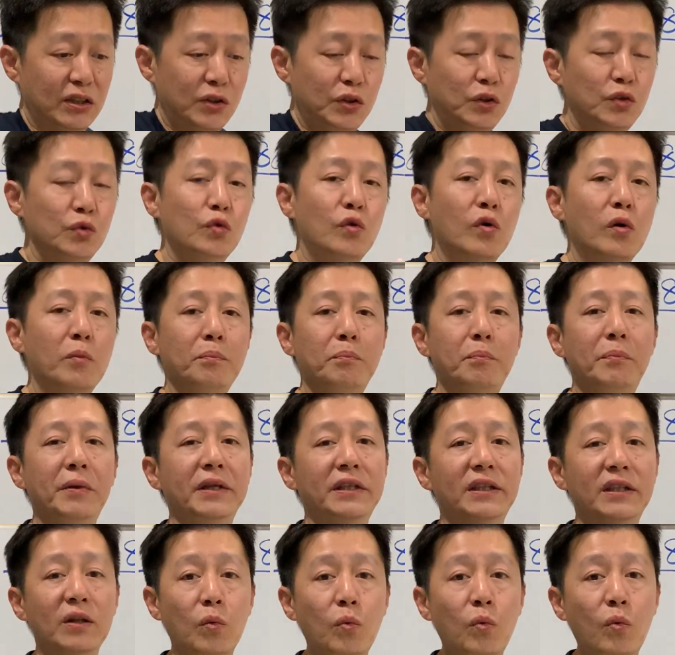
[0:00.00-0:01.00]
you will
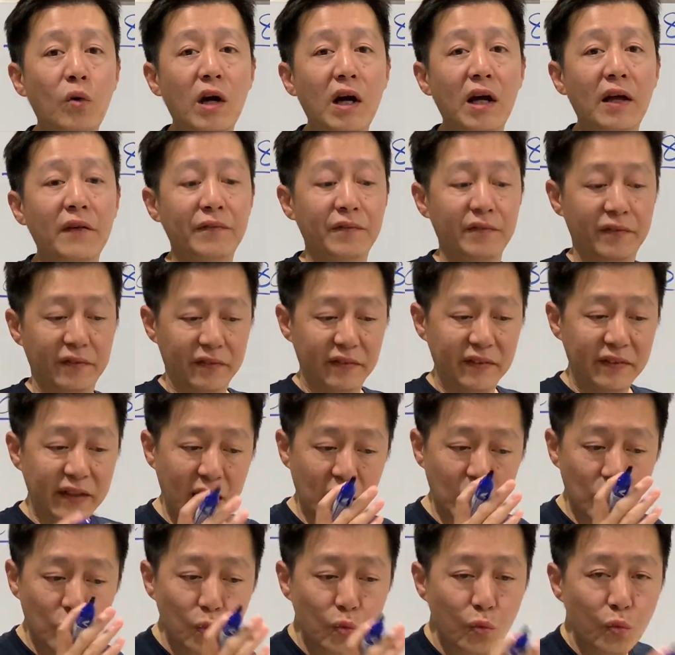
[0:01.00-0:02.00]
be the one
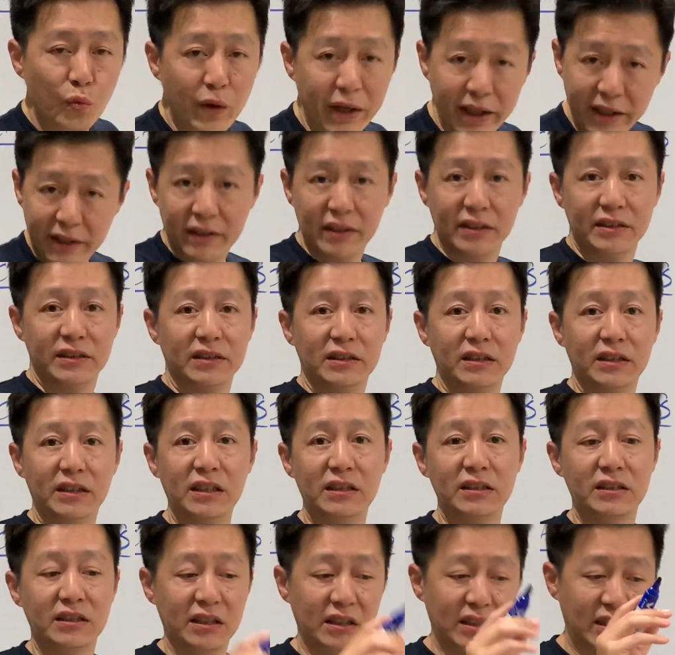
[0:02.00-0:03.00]
that witness
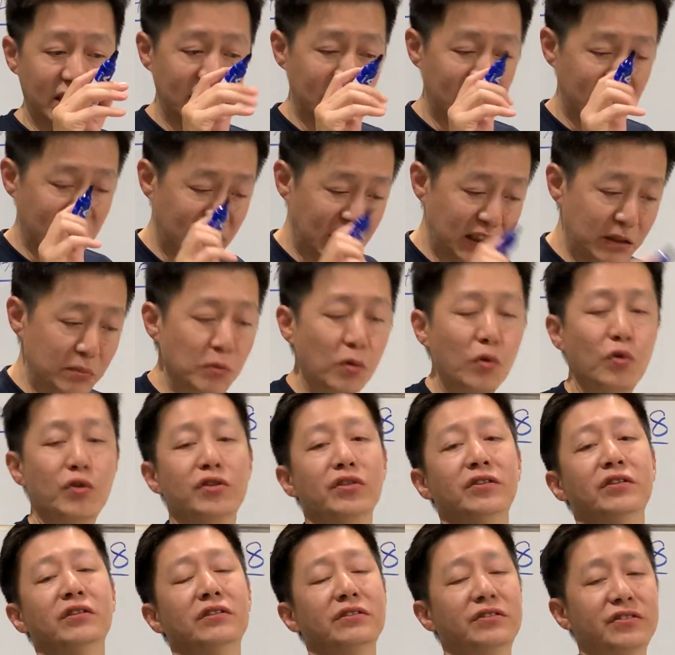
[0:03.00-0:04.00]
this
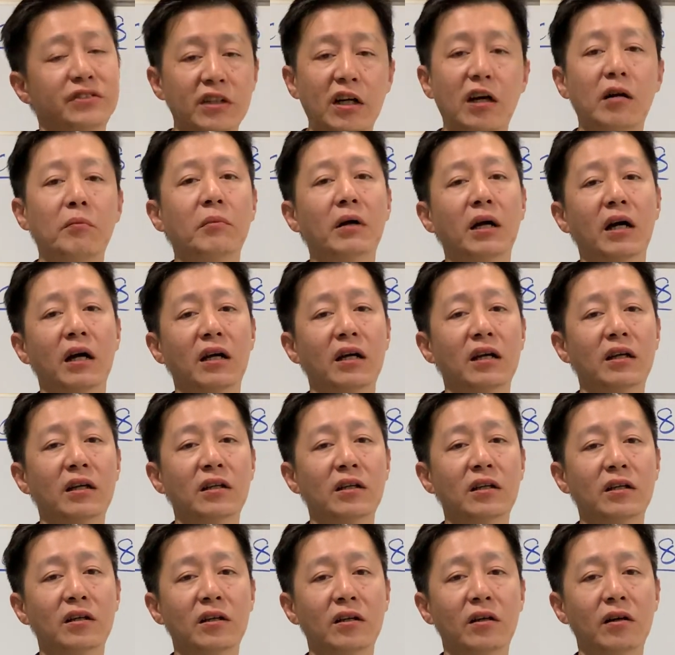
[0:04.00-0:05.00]
emotional trauma
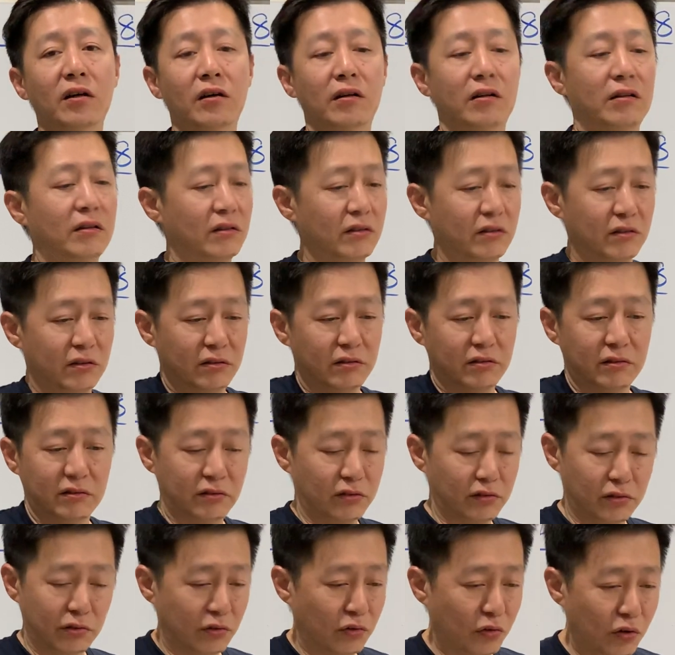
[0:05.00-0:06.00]

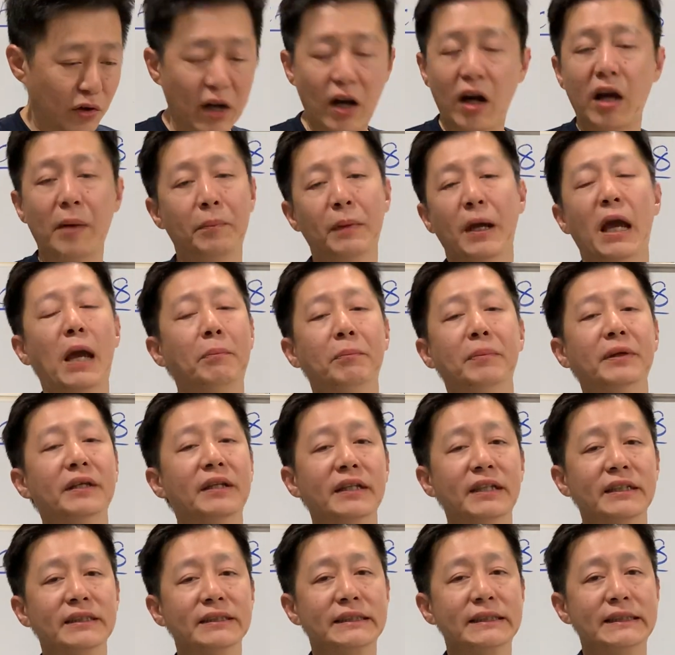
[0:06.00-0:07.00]
or
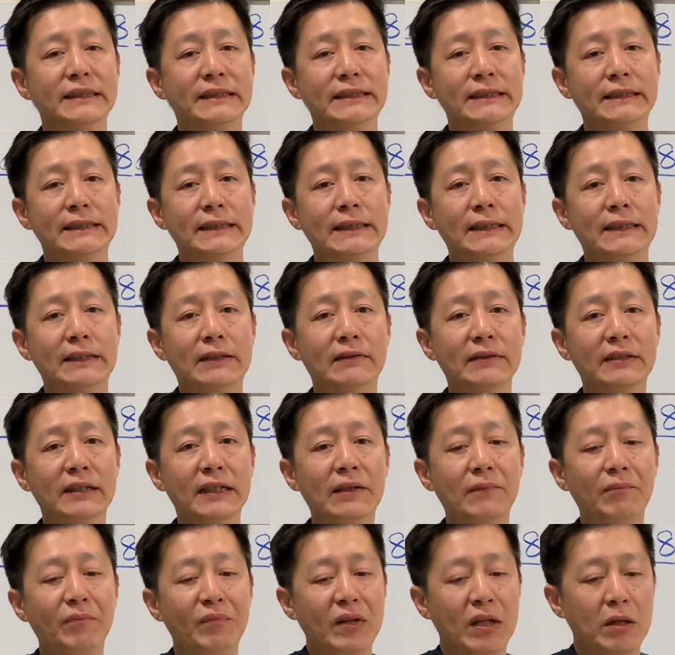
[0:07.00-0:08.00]
happiness.
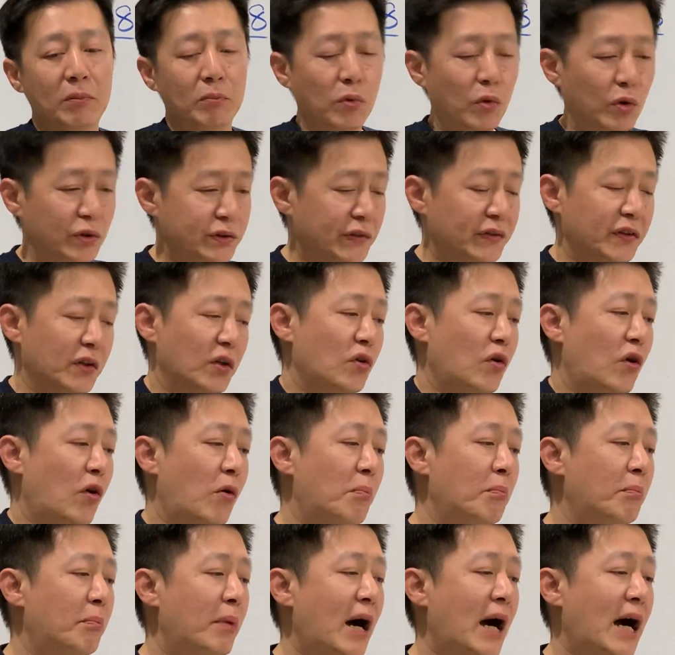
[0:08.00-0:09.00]
Okay, most of the
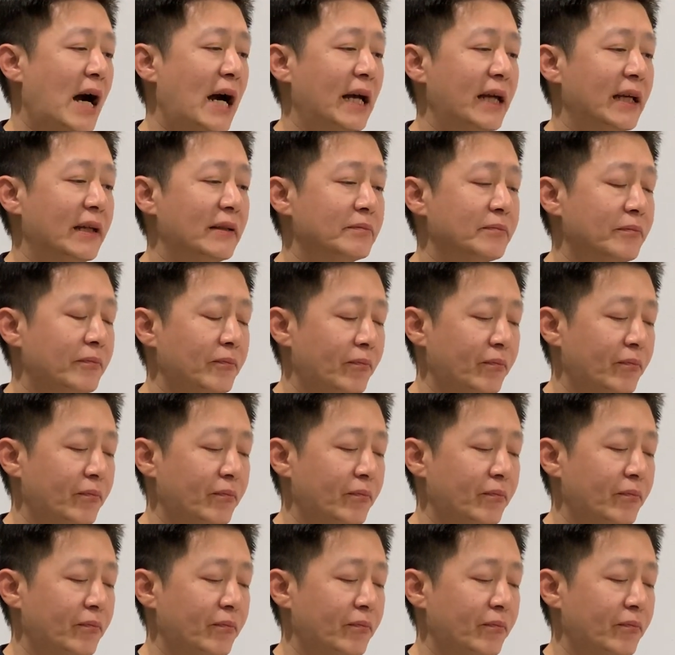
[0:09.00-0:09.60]
combine